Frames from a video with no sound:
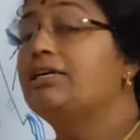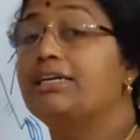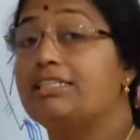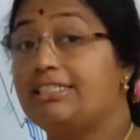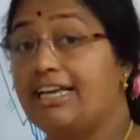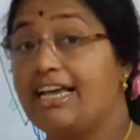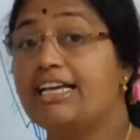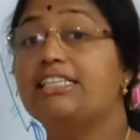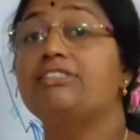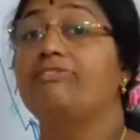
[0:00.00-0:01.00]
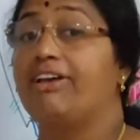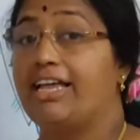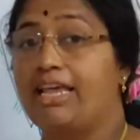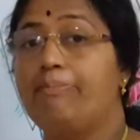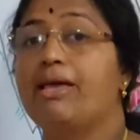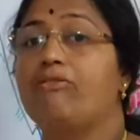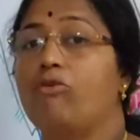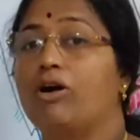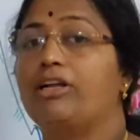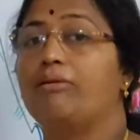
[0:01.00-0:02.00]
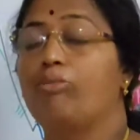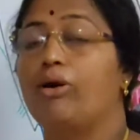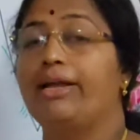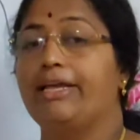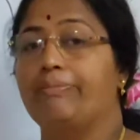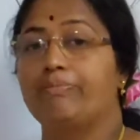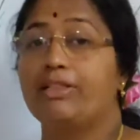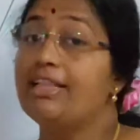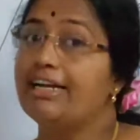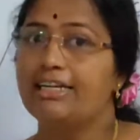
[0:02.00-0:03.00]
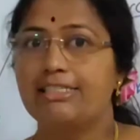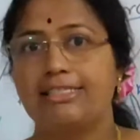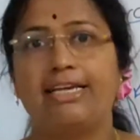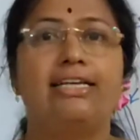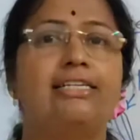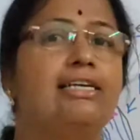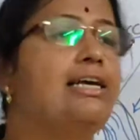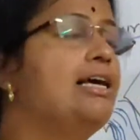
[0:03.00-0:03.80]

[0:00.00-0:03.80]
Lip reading: Sea is very big water body. Let us see.